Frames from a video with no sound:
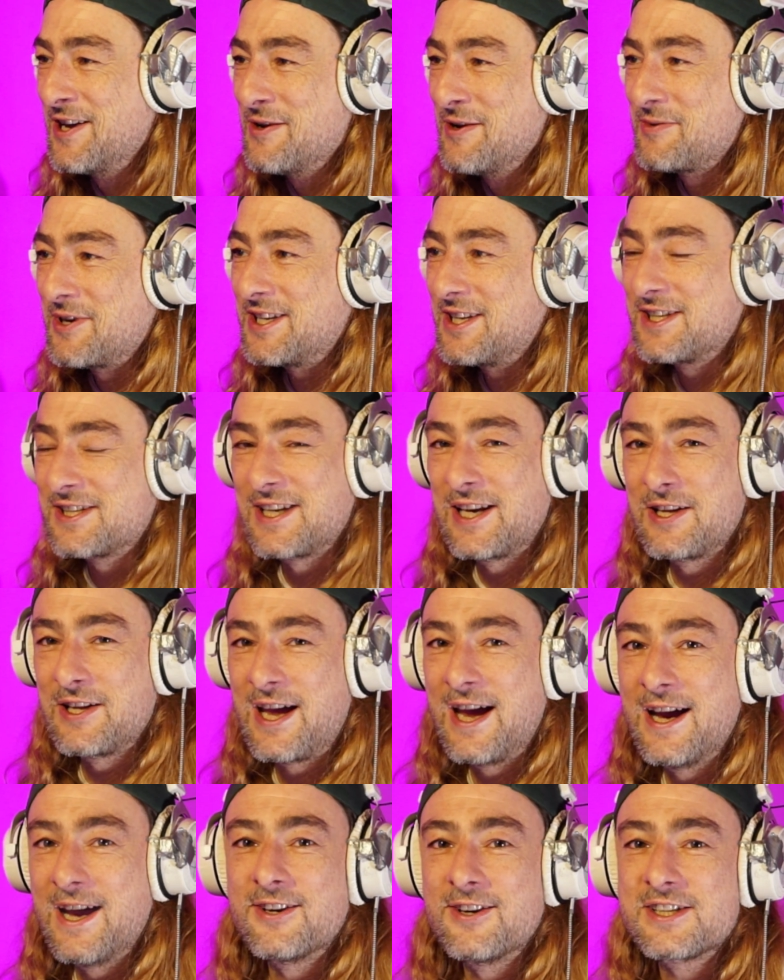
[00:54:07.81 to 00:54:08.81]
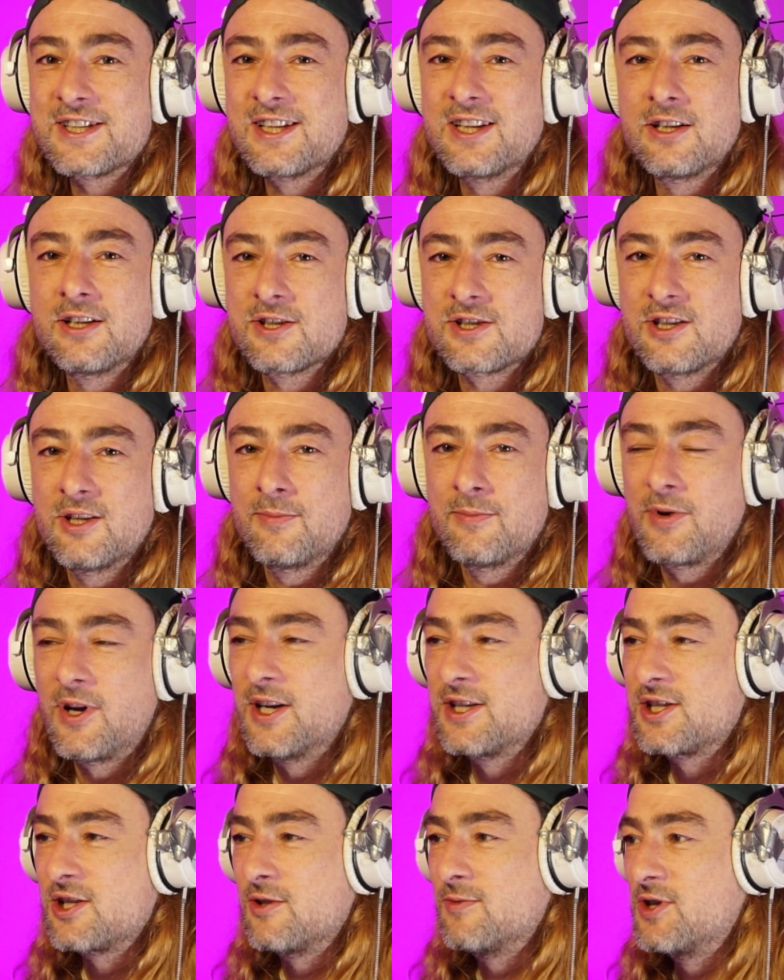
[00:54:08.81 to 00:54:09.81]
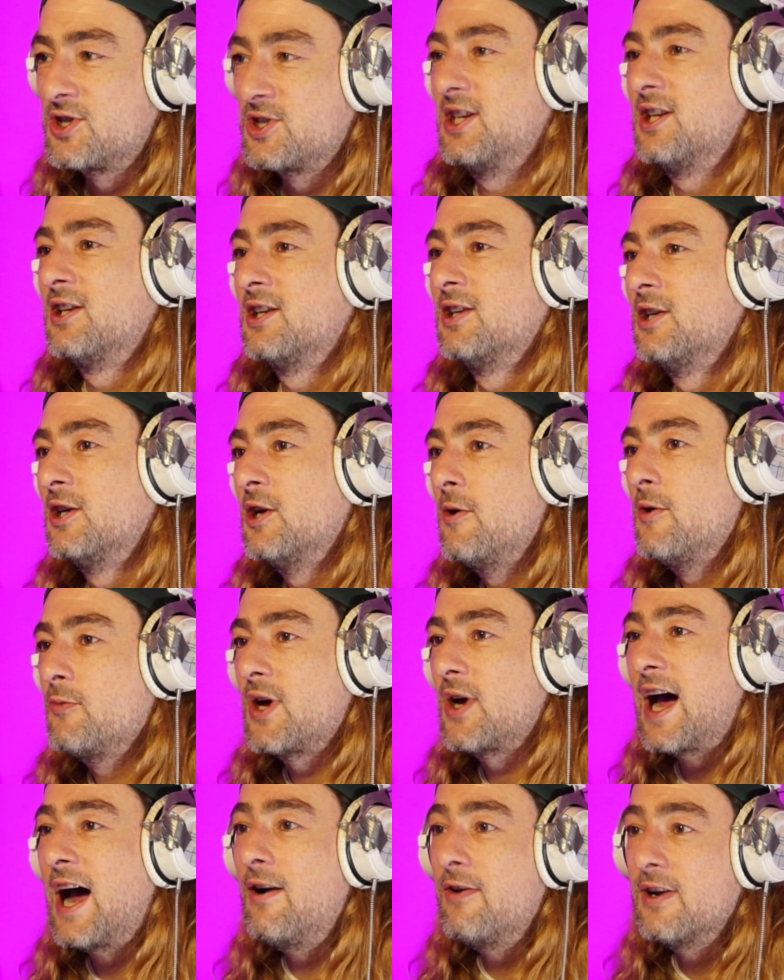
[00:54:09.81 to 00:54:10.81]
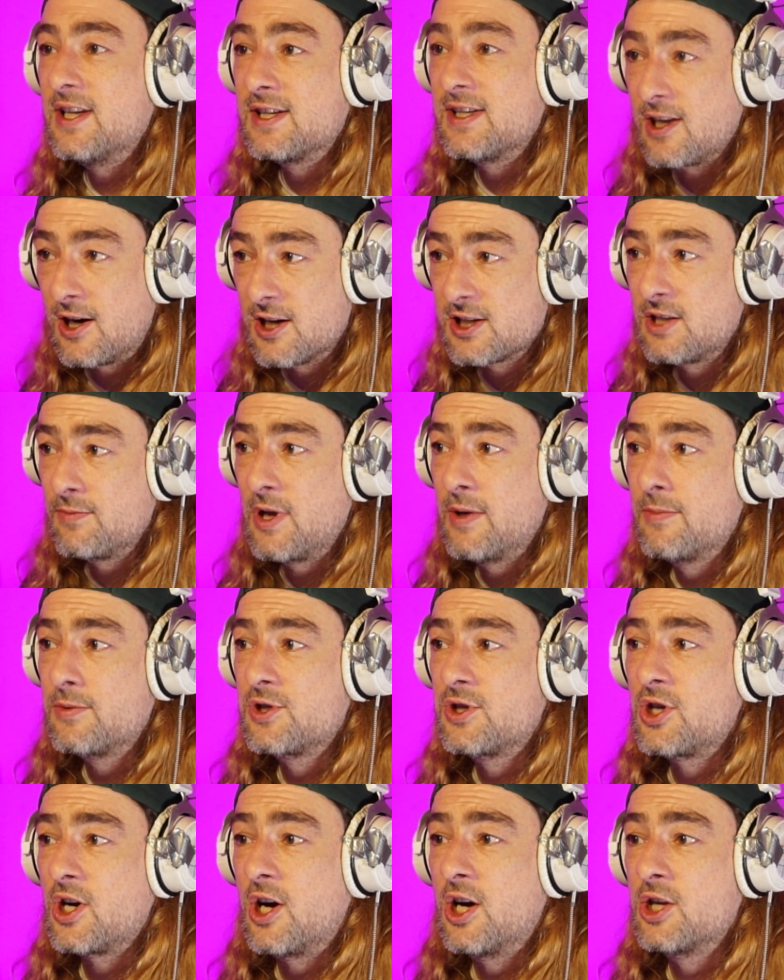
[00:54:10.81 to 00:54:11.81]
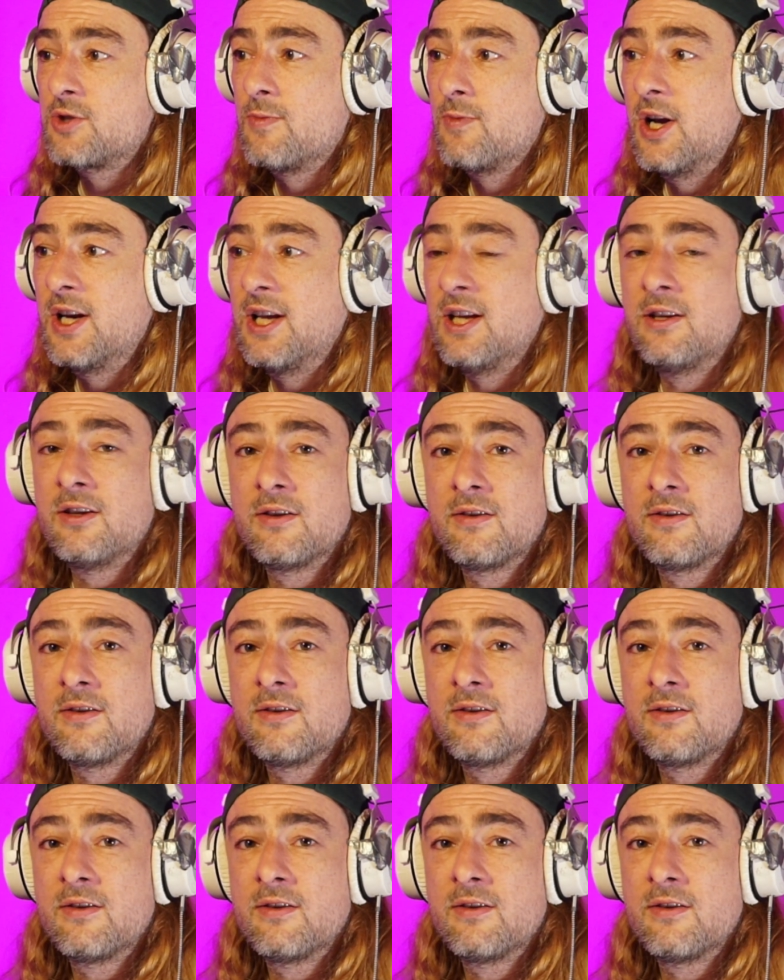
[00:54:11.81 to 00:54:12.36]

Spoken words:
But the hairdressing thing doesn't apply so much here. But Harry's asking people to charge money.